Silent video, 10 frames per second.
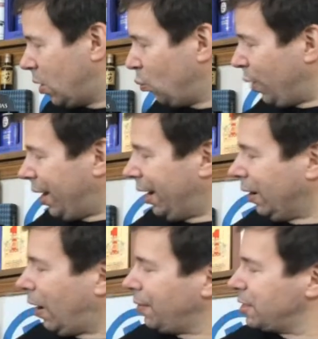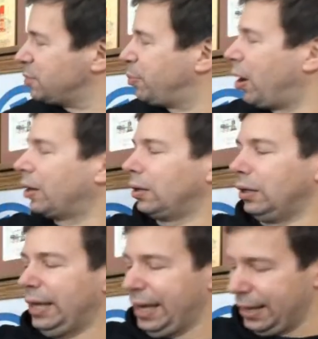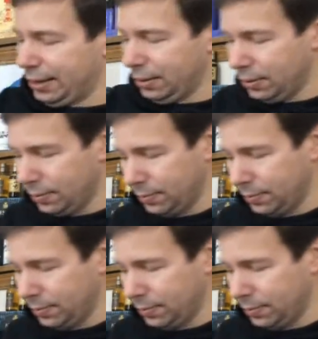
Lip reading: when I got this bottle in,